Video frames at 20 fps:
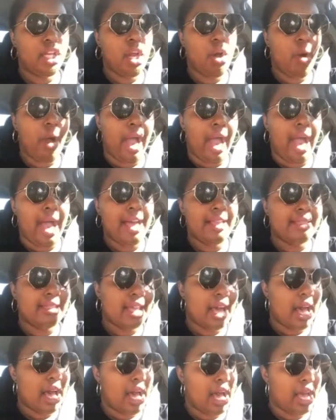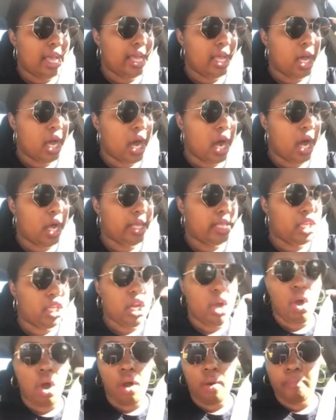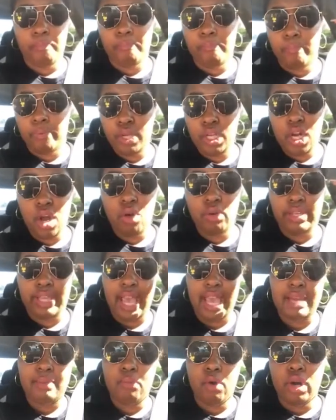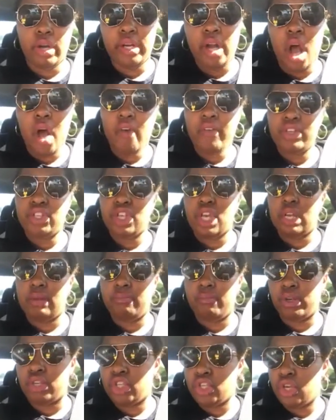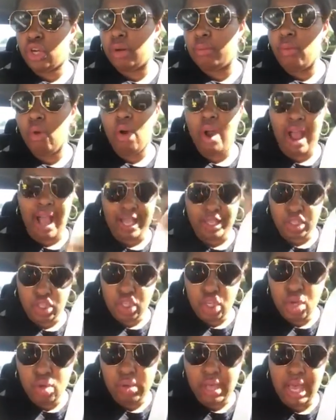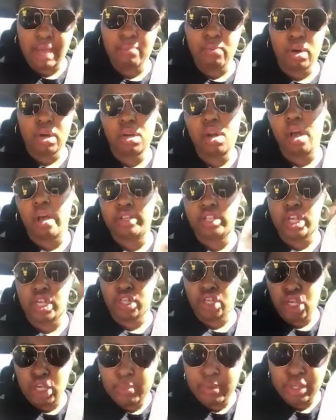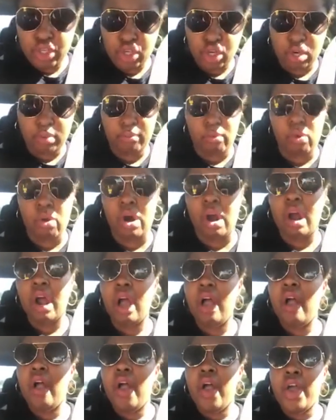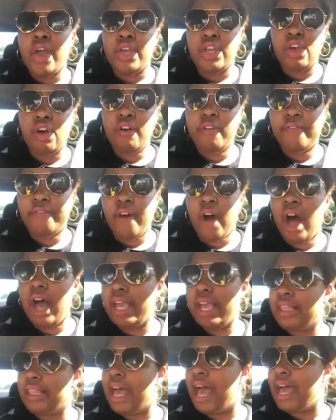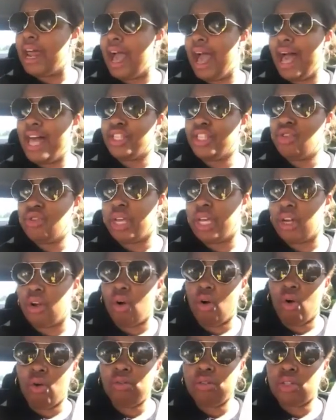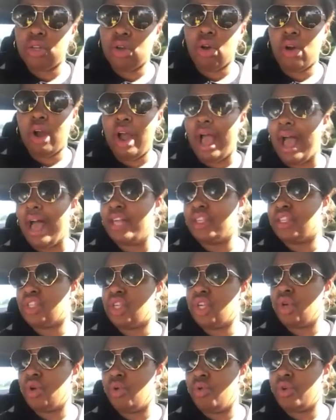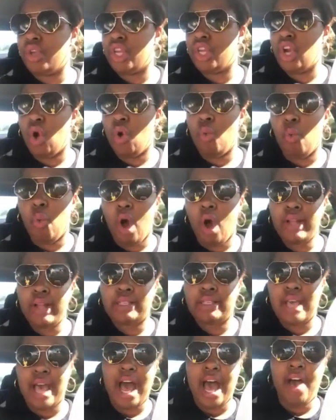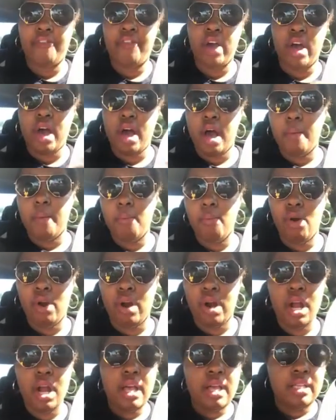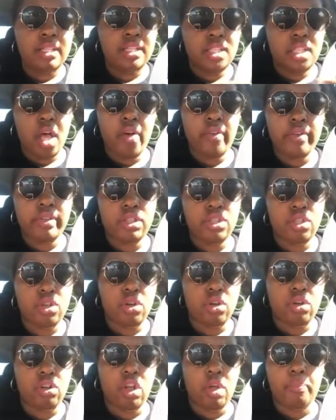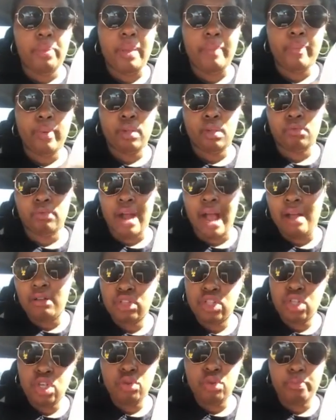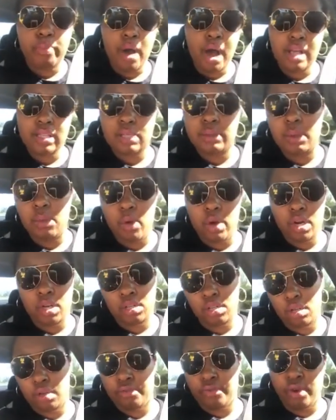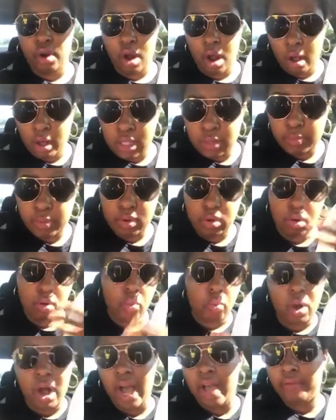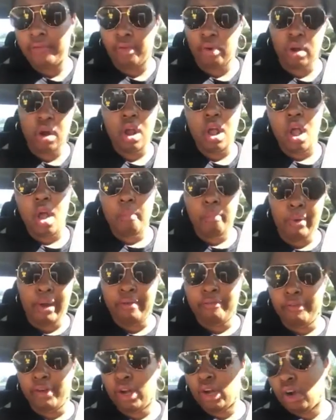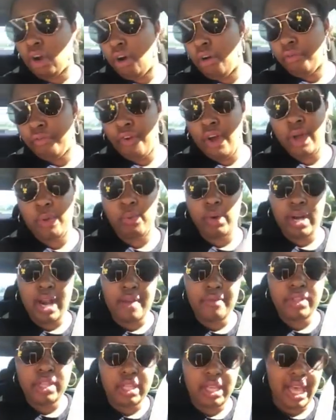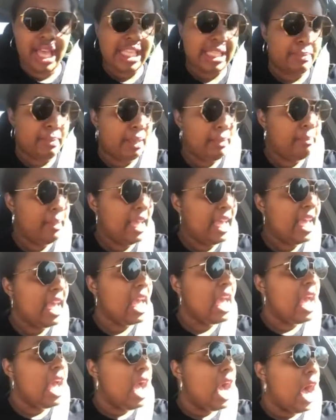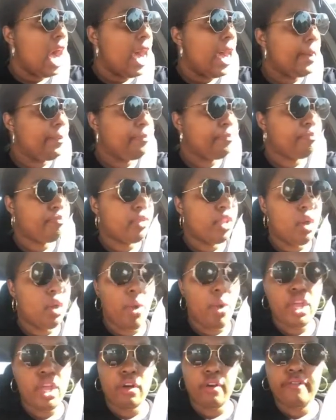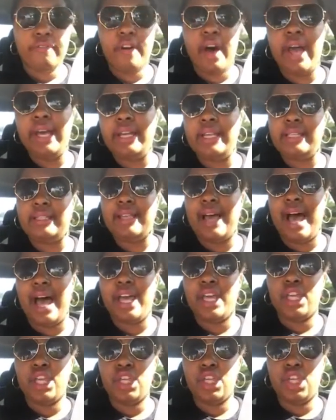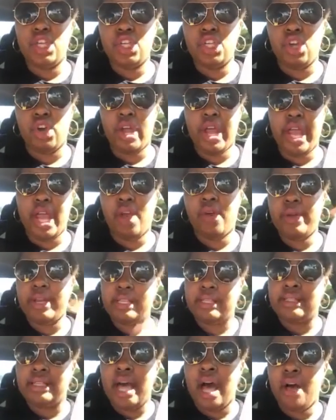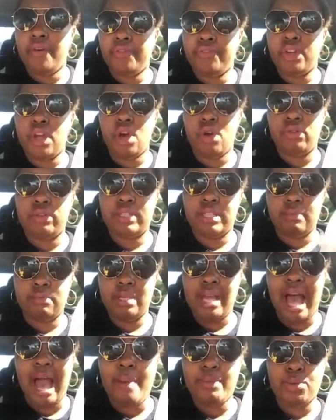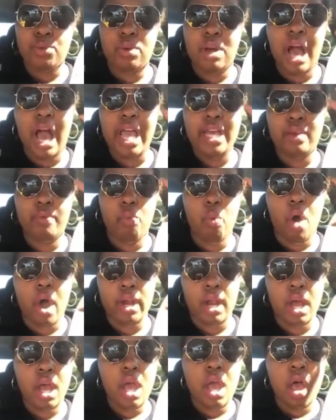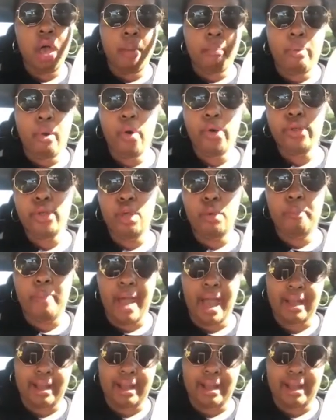as I, you know, gain more knowledge and mature more, as you gain more knowledge and you mature more, you'll find that as you get older, or as you, want to have a more solid circle of people around you, possibly want to look for a husband or a wife or boyfriend, girlfriend, whatever the case may be, um, what you'll find is that your Aries South node sometimes will kind of want to pull you back